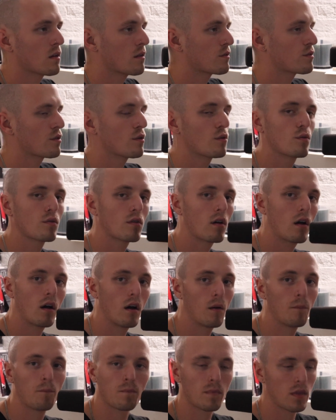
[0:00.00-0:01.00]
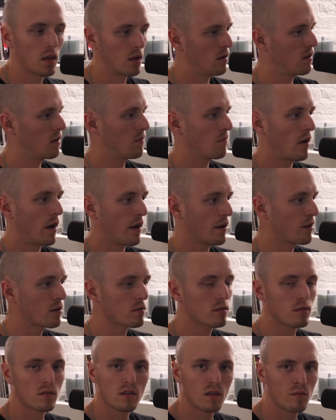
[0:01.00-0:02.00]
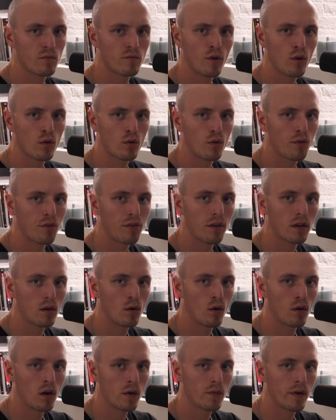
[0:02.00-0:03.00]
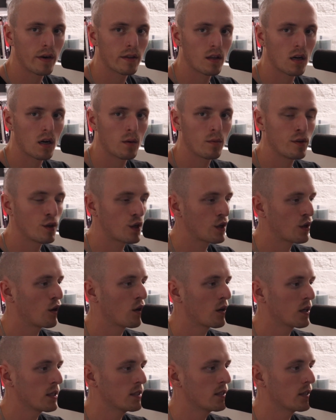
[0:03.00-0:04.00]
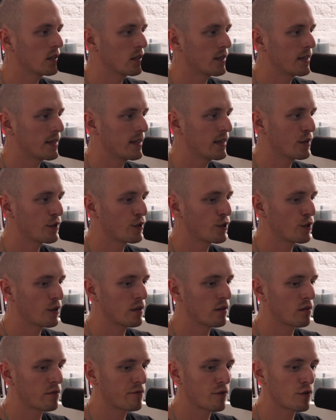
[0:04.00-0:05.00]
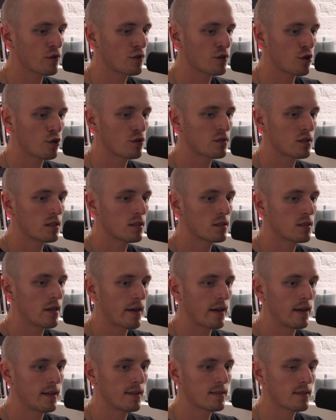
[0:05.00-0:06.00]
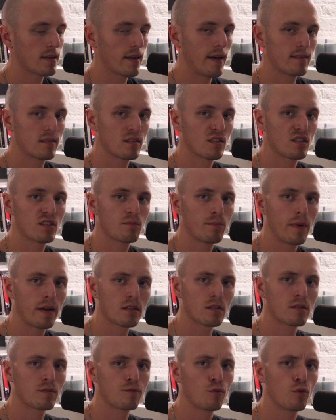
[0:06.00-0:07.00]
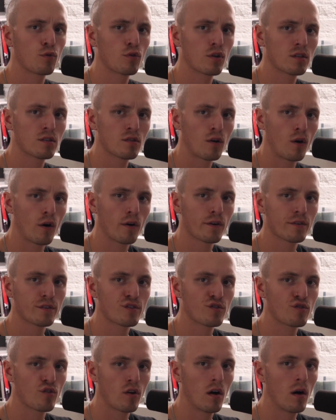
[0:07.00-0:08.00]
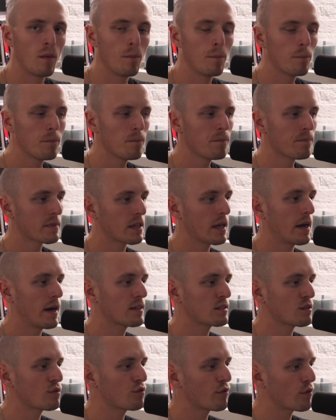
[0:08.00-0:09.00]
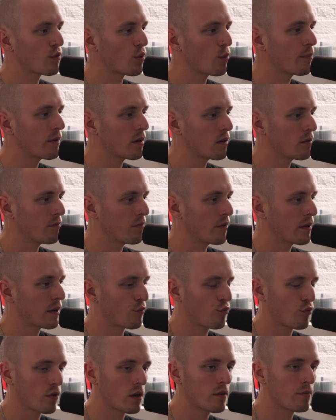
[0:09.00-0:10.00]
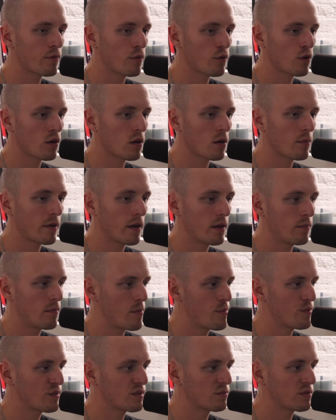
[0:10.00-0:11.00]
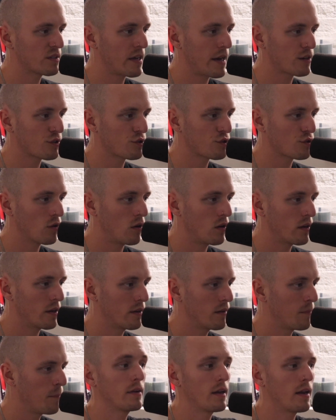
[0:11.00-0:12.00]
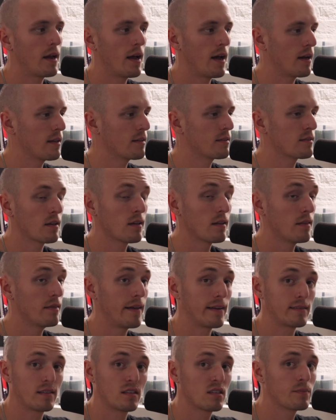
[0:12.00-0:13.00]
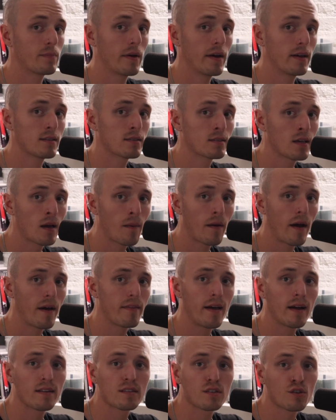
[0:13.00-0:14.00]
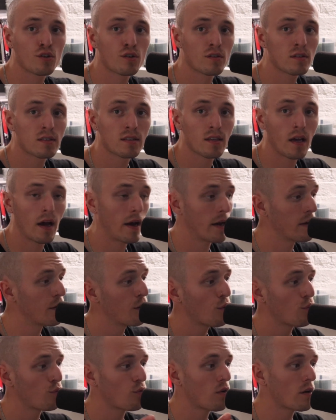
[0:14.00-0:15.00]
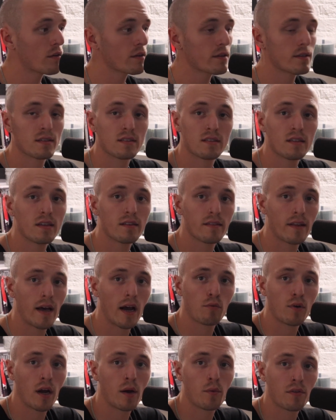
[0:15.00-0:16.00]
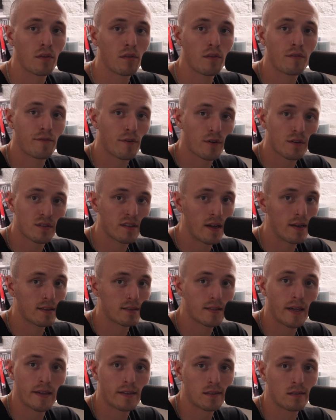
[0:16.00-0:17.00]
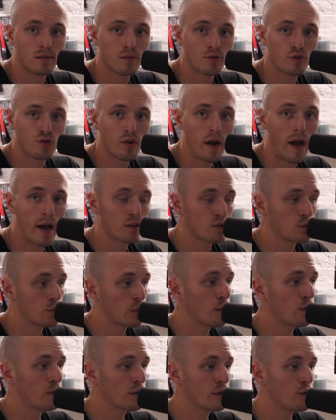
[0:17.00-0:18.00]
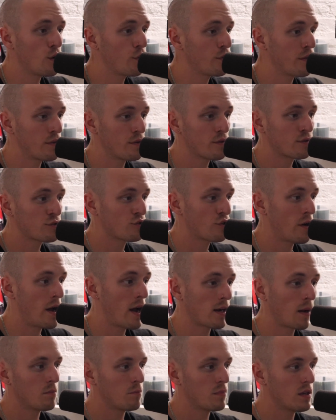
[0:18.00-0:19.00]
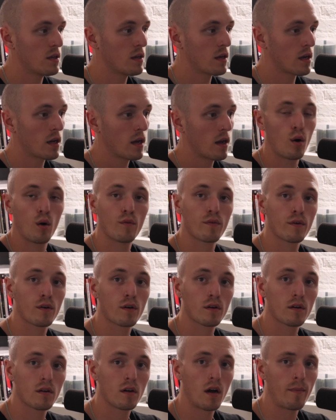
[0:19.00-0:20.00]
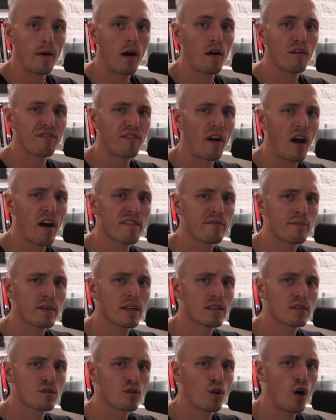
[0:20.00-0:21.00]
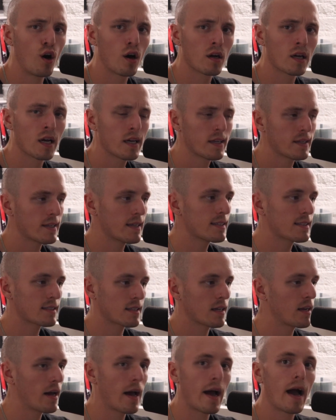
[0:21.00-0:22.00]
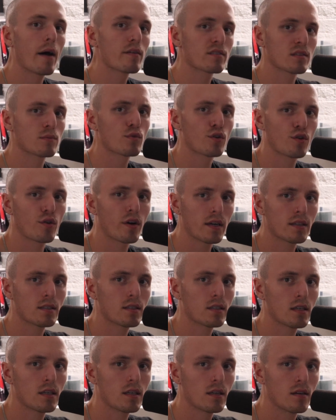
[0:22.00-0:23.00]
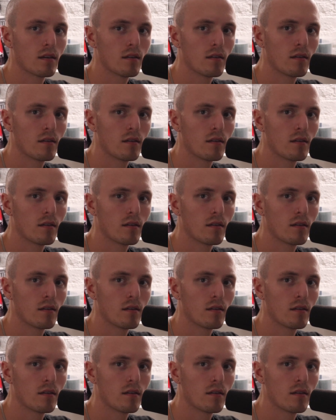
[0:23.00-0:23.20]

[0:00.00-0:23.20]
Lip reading: So I heard some vocal thing going on right there, but you can already hear in the first 13 seconds that suspenseful guitar strum. It has a little bit of like reverb and maybe some texture on it, and it adds that suspense. And that's a good sign. We're already seeing that right within the first 10 seconds of the track. So we already know that this track, being over about 5 minutes long, it's gonna have some crazy